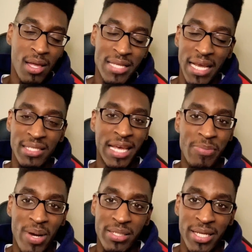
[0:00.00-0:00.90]
take it day
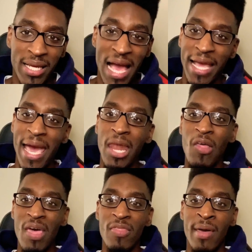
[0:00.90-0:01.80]
by day. I got all
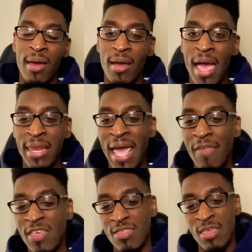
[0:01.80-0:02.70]
that there, and they have
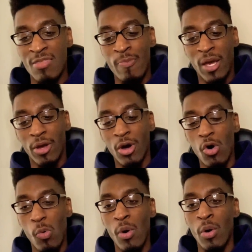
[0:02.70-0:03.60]
this bigger goal.
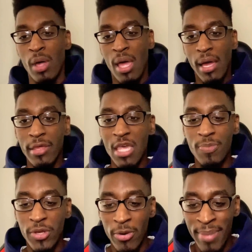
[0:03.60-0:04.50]
Well, it's up
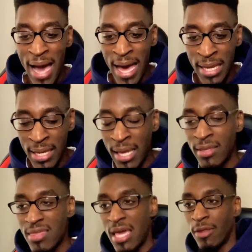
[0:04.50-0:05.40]
to your body and
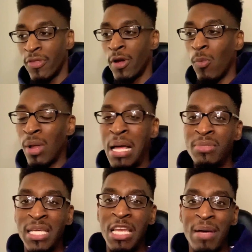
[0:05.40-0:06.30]
this, that, and the third. Well, I'm
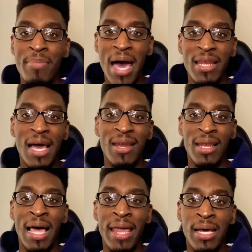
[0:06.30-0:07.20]
telling my body now to
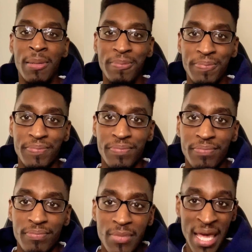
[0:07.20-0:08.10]
line up.
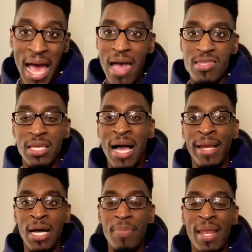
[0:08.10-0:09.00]
It has to line
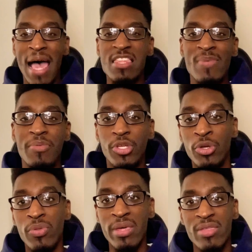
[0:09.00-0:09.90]
up. It has to be able to
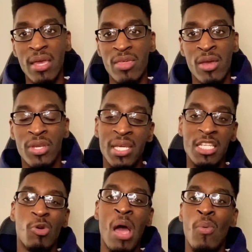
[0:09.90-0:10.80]
do these things here to get
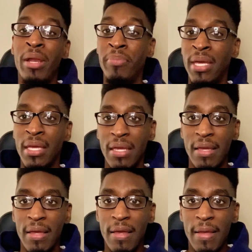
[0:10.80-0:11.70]
to where I want to be.
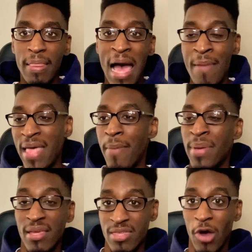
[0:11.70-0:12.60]
I'm not
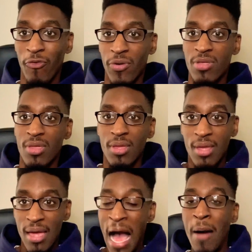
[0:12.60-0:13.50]
being selfish.
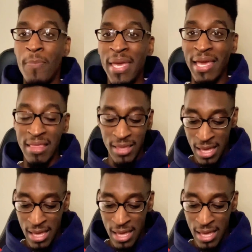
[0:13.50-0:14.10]
I'm being